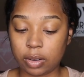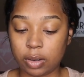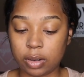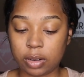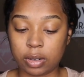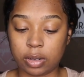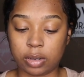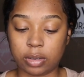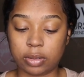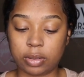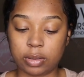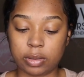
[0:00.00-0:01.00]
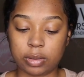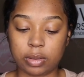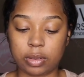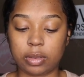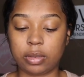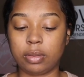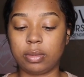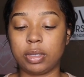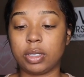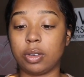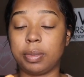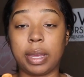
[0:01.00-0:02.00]
girl,
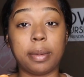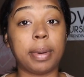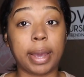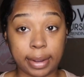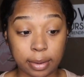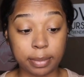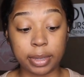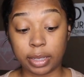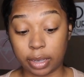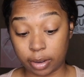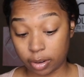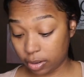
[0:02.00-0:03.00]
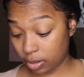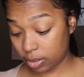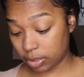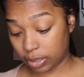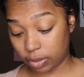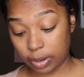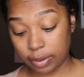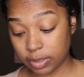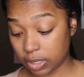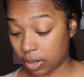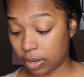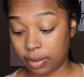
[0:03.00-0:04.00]
scoop that back up in there because I don't have
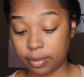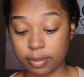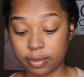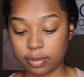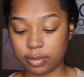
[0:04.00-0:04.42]
time.